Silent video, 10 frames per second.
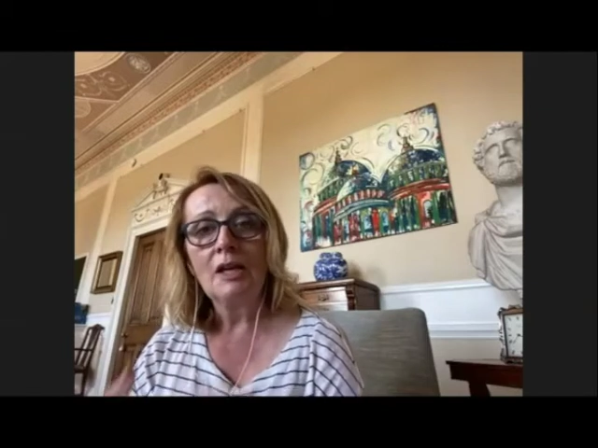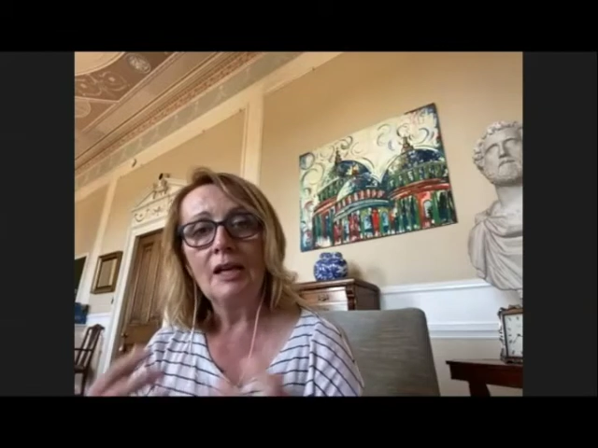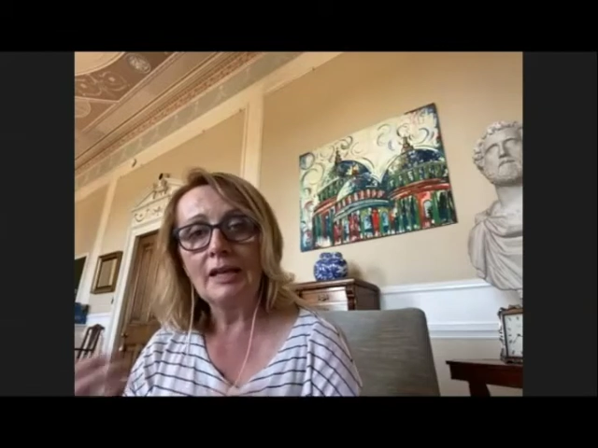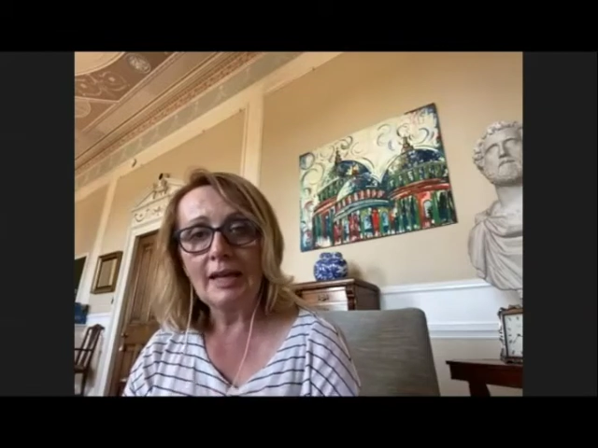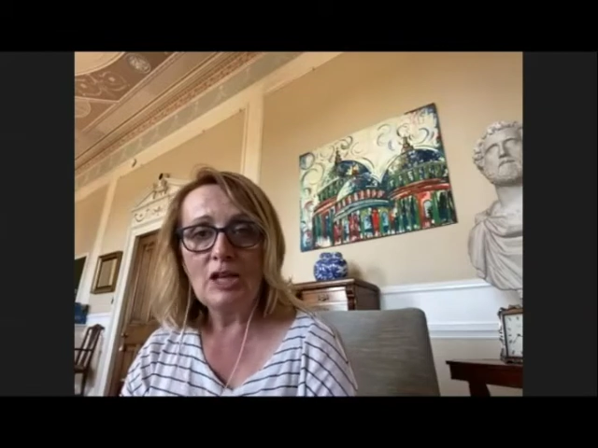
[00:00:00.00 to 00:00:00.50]

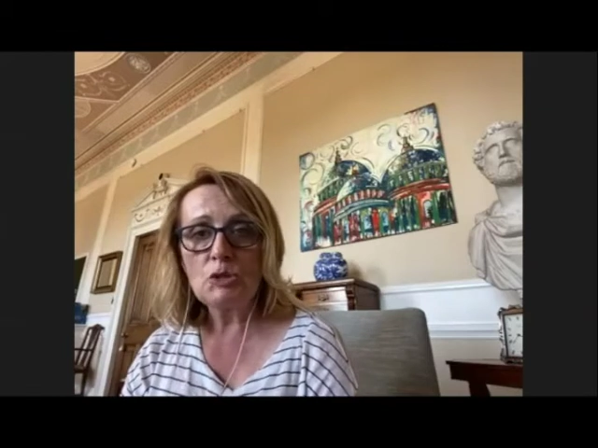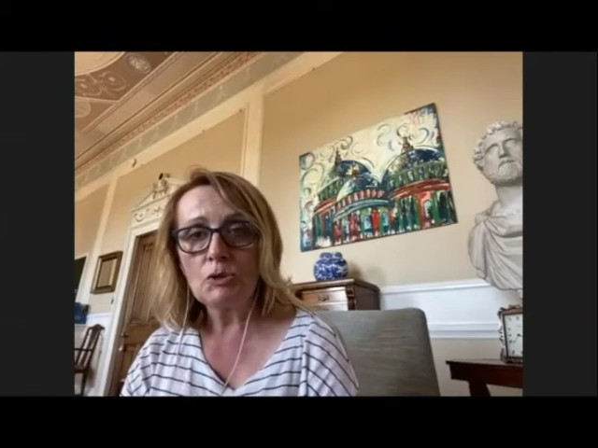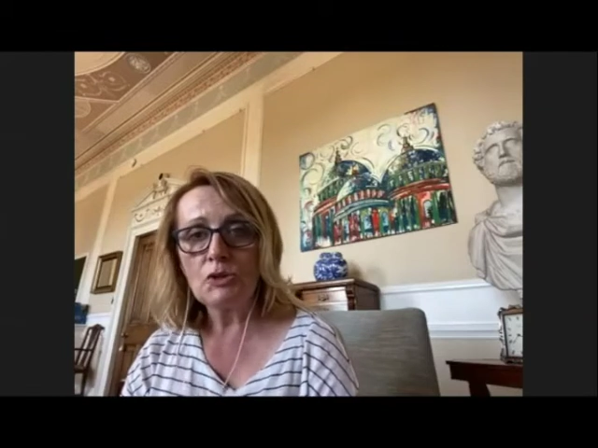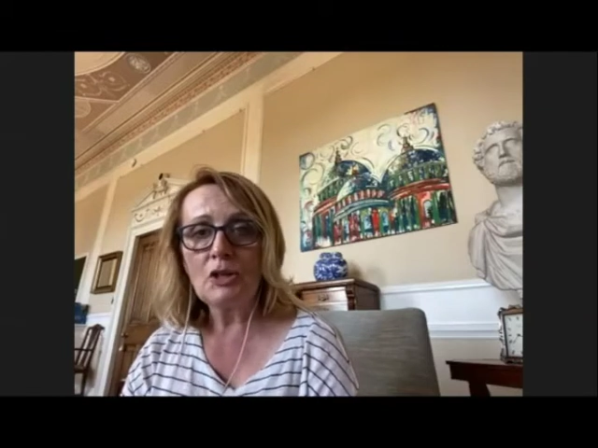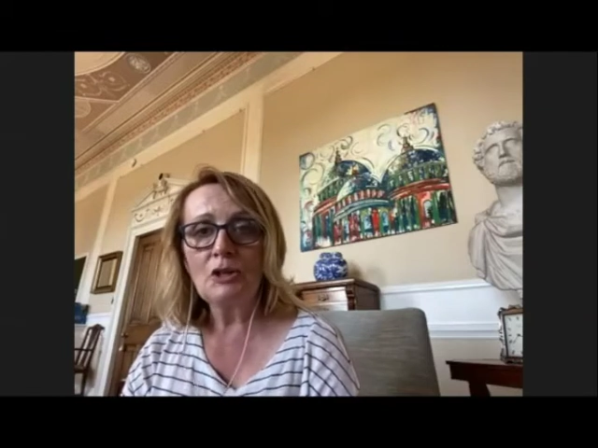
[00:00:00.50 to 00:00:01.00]
Engage
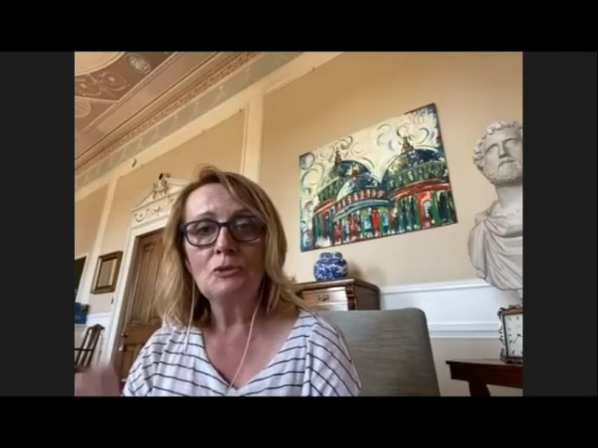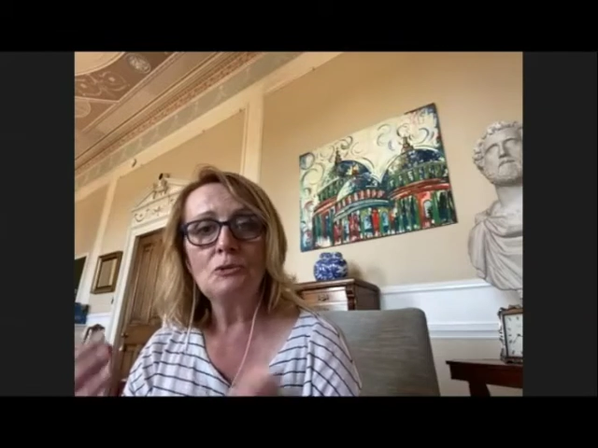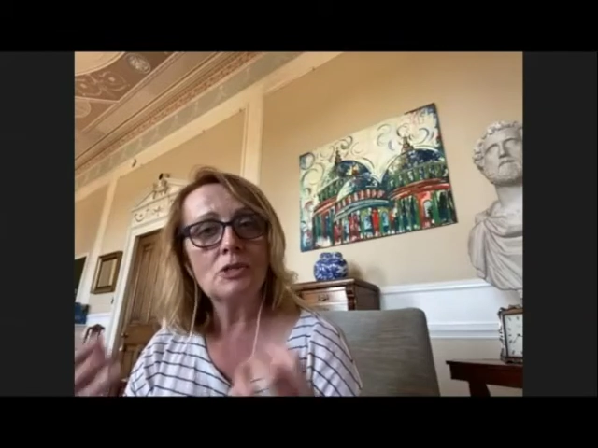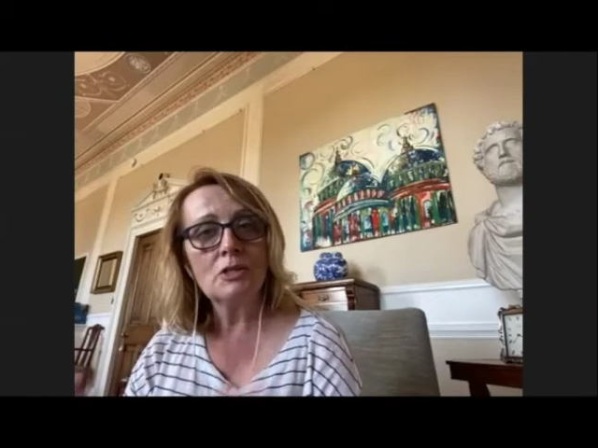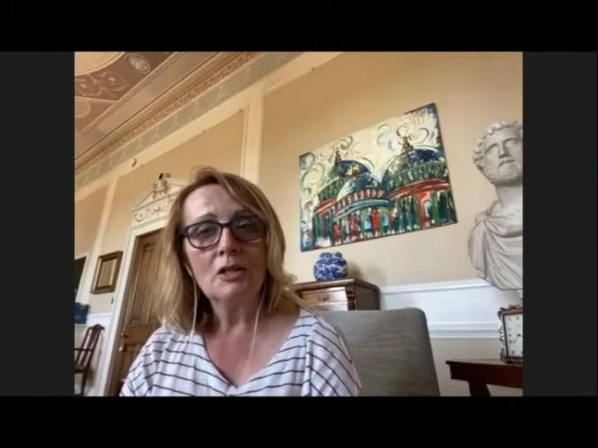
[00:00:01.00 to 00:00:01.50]
with
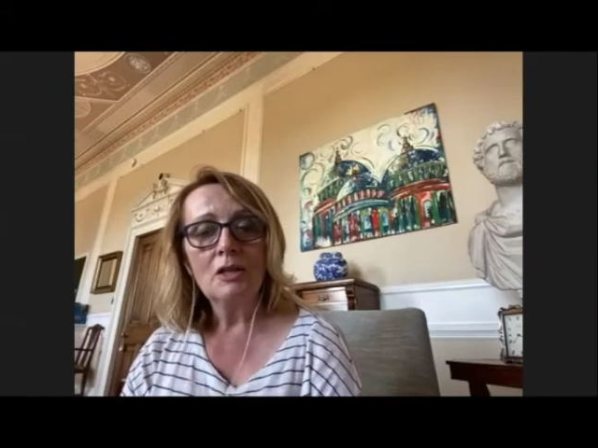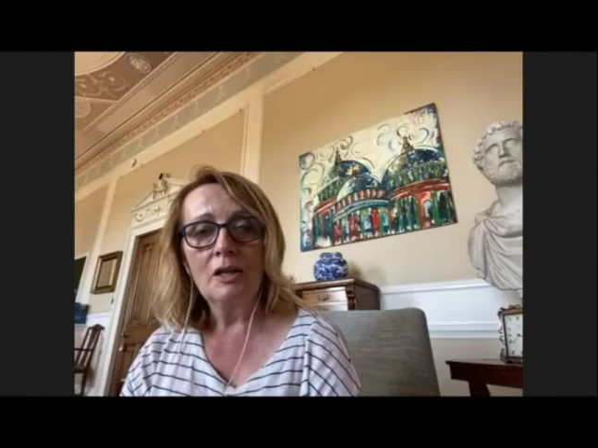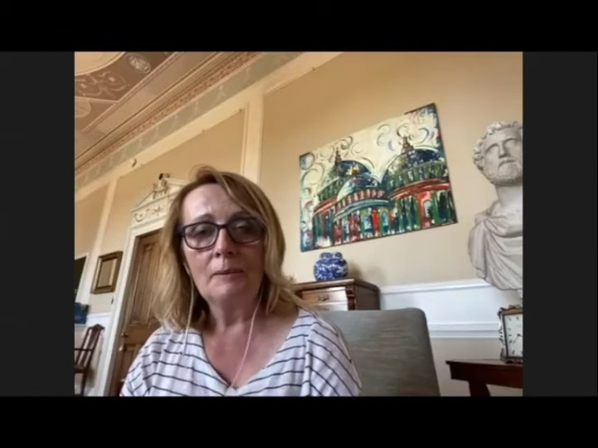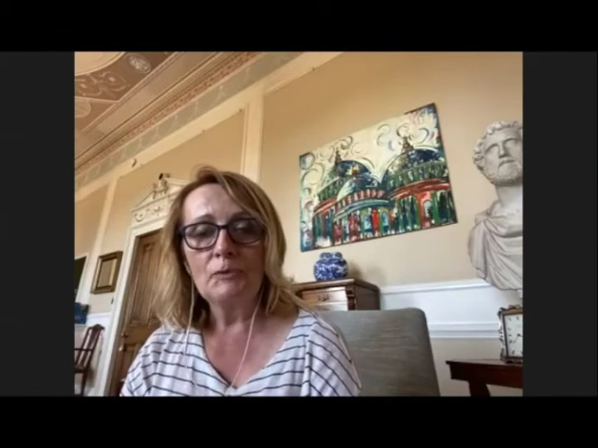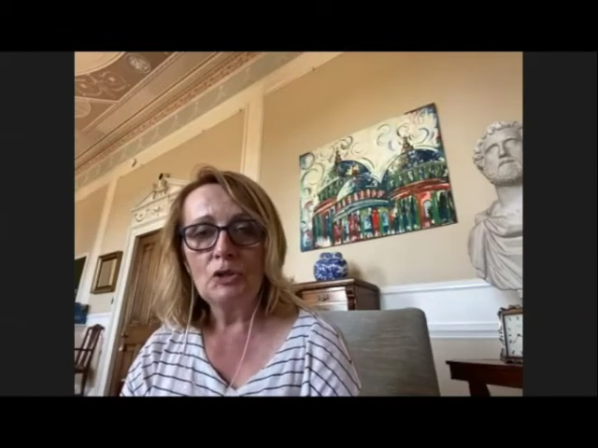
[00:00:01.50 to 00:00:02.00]
those,
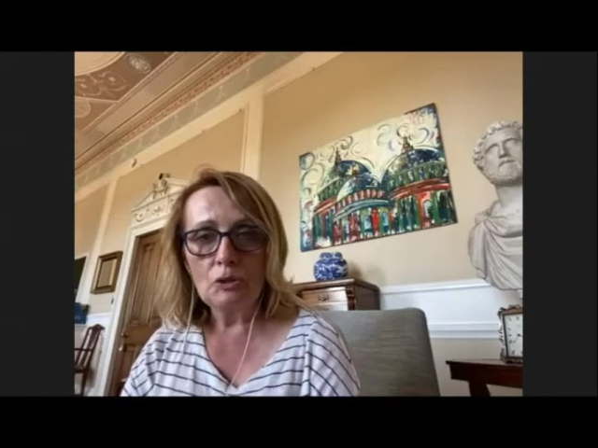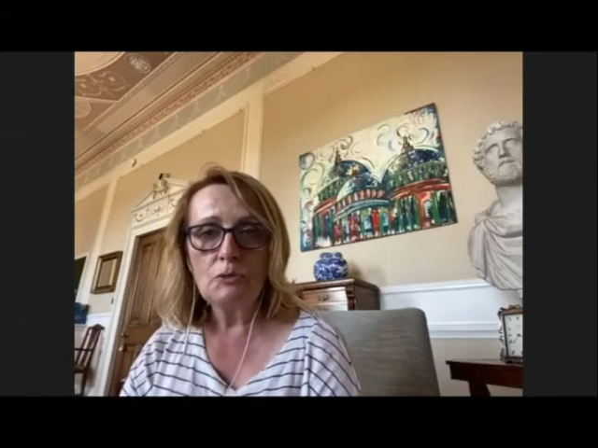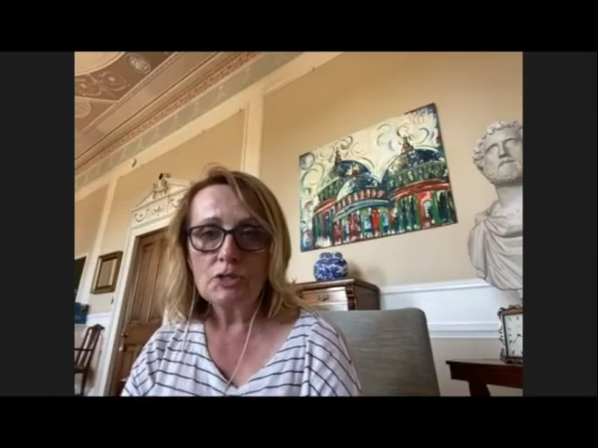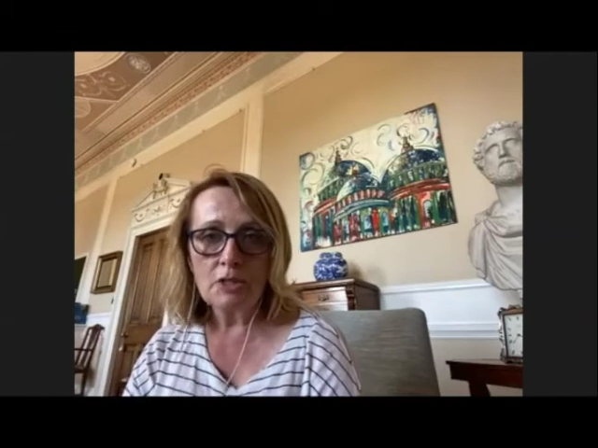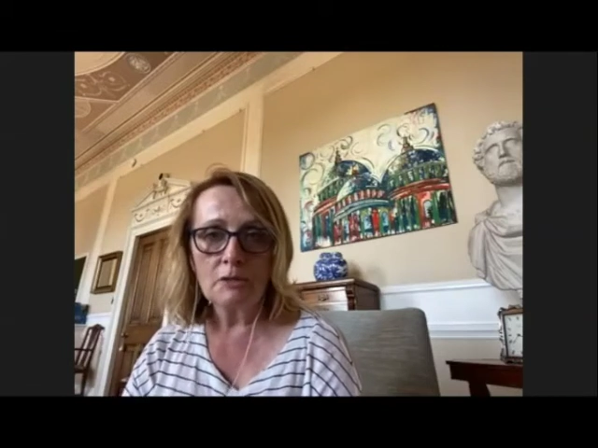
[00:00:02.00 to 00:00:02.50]
um,
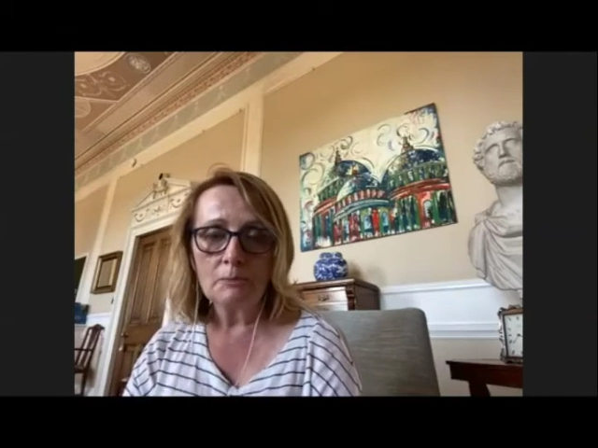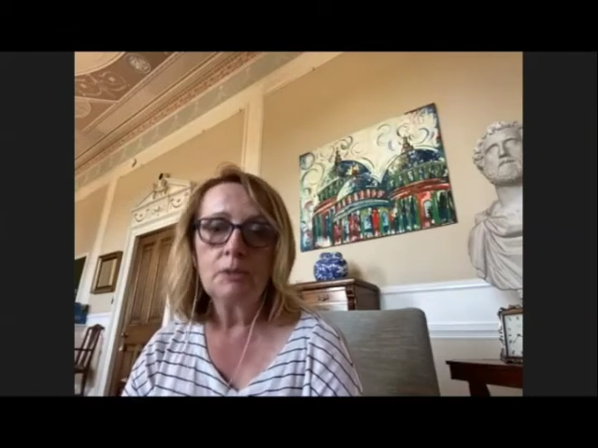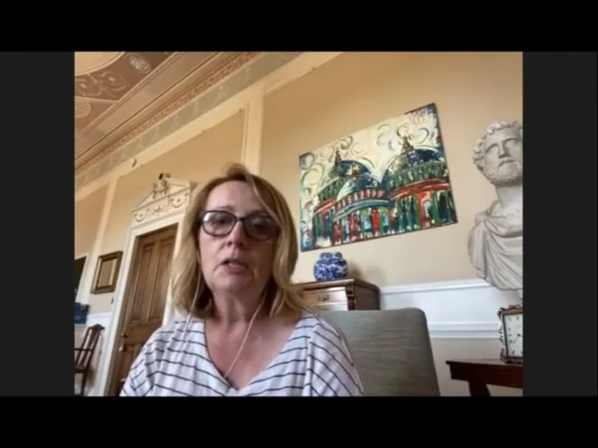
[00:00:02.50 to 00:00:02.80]
use them,